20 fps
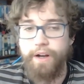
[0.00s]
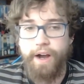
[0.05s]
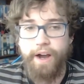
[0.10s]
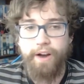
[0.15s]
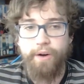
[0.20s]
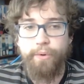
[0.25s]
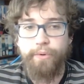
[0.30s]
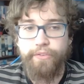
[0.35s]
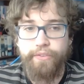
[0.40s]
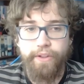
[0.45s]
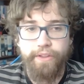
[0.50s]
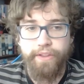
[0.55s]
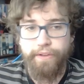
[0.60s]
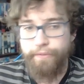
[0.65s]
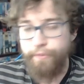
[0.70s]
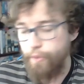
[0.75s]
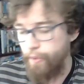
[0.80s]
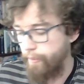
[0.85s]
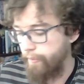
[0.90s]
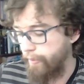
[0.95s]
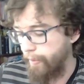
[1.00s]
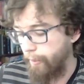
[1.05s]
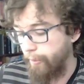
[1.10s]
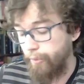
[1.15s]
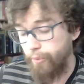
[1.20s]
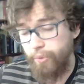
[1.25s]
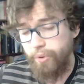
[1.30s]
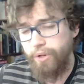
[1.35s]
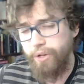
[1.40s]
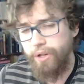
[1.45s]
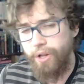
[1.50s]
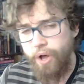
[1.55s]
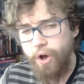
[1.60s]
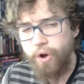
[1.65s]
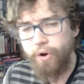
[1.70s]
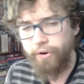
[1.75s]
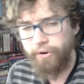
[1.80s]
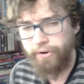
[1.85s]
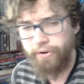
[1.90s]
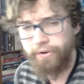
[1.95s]
I always thought that foreign films were
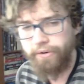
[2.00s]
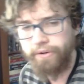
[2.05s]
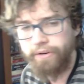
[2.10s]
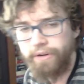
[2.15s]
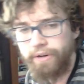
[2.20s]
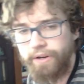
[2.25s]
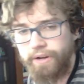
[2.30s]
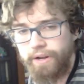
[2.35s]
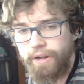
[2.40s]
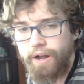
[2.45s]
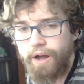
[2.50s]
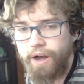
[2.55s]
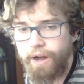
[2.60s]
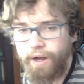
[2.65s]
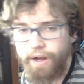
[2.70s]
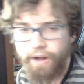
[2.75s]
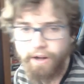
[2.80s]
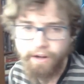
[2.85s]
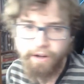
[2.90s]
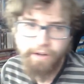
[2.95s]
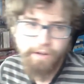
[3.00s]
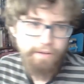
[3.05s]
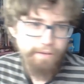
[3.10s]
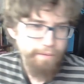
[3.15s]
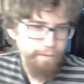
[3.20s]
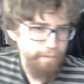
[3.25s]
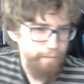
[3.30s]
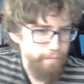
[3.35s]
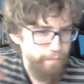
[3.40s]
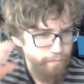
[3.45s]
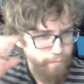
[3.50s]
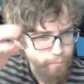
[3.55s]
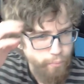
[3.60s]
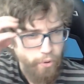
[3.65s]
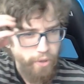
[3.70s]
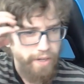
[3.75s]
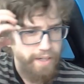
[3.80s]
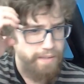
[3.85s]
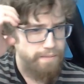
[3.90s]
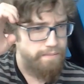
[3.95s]
longer. Uh,
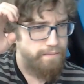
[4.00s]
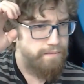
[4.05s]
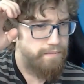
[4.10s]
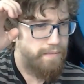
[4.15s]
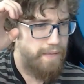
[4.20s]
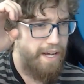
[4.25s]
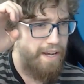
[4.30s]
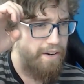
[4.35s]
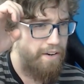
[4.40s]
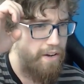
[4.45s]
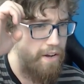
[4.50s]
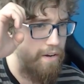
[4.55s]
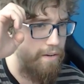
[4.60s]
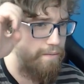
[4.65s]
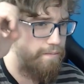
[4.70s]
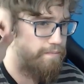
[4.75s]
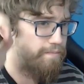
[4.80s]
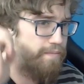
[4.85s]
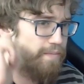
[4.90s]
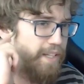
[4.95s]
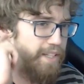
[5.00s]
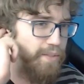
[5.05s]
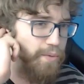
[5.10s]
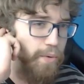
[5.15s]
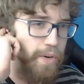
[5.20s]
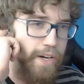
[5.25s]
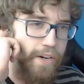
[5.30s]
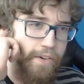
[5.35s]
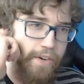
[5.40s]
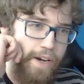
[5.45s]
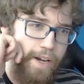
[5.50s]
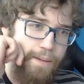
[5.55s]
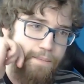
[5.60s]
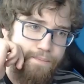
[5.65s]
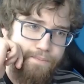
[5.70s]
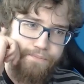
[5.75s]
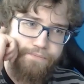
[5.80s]
but I don't know. It's weird, right?